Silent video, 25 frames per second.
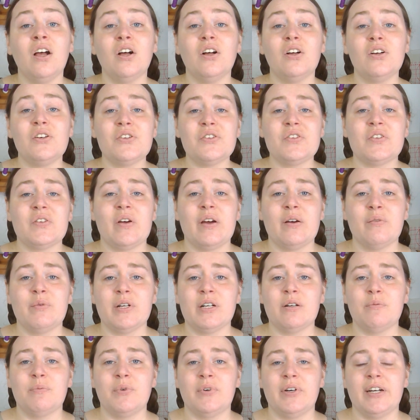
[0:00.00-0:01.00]
Also, I
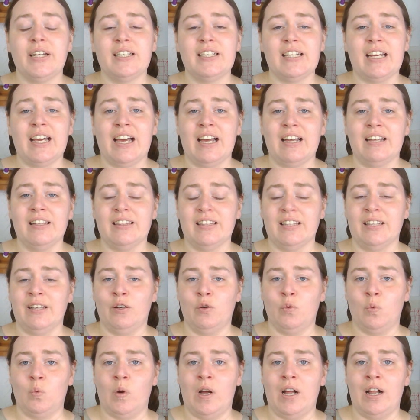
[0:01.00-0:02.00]
want to point out
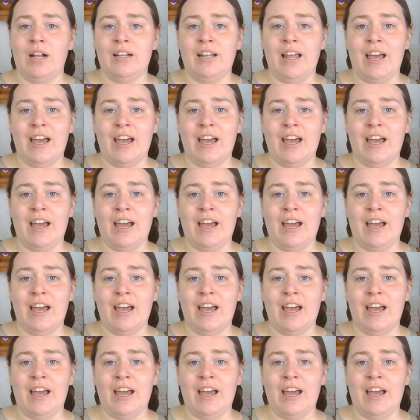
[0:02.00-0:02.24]
that while